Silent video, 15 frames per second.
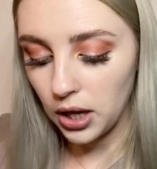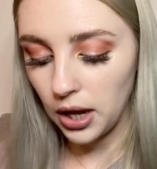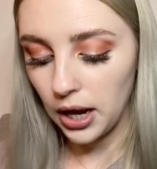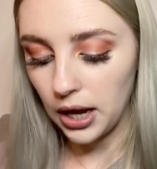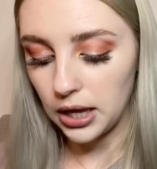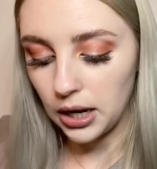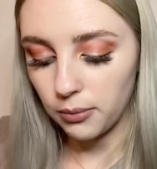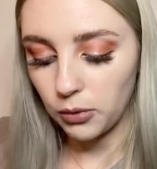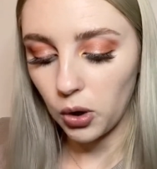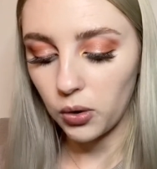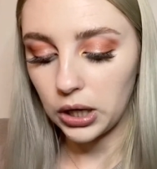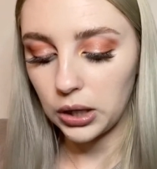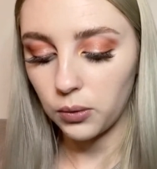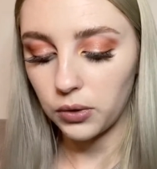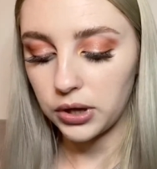And I'm going
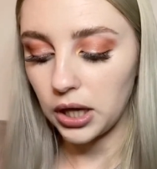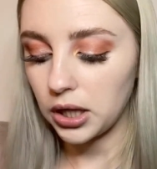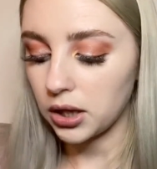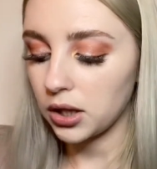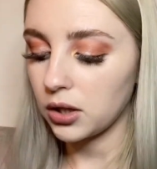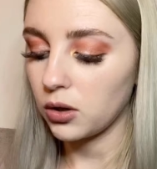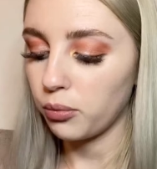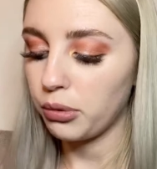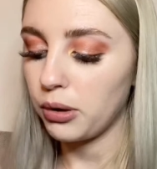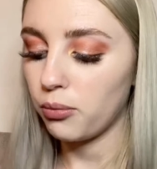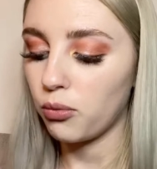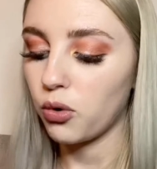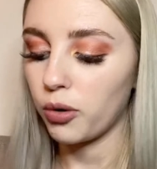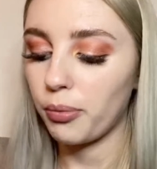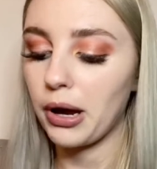in with a little bit
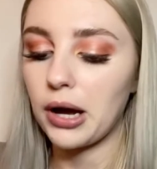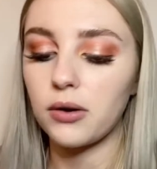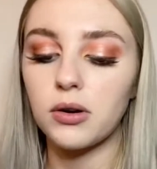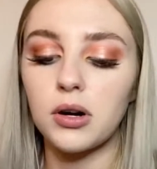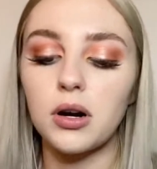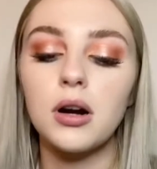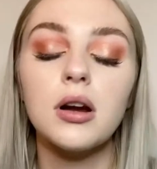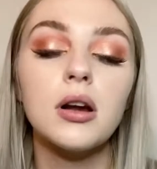more powder,